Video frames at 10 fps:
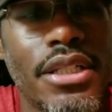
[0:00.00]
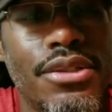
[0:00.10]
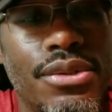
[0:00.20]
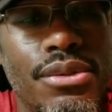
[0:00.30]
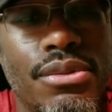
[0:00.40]

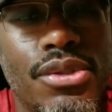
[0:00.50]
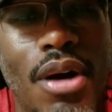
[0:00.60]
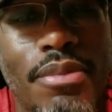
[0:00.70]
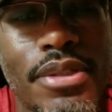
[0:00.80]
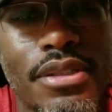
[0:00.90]
to
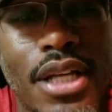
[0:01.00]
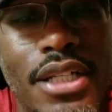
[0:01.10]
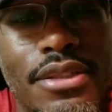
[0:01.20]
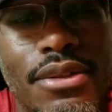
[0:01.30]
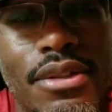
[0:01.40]
swap the
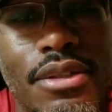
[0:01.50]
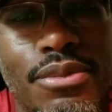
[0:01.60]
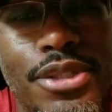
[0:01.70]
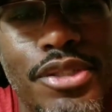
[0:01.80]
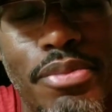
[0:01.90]
sights on
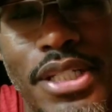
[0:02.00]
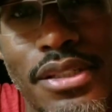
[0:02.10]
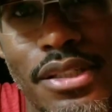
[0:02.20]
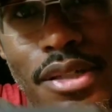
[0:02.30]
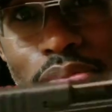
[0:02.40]
what is
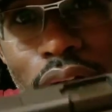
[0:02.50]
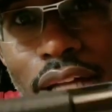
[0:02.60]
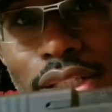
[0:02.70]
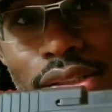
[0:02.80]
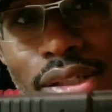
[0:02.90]
basically a
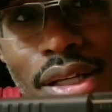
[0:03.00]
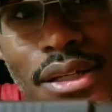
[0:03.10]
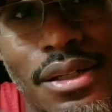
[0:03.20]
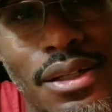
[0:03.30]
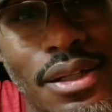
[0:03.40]
practice gun
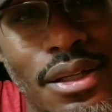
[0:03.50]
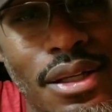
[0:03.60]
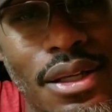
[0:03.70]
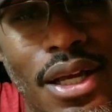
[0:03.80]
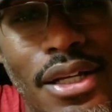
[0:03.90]

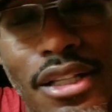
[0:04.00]
and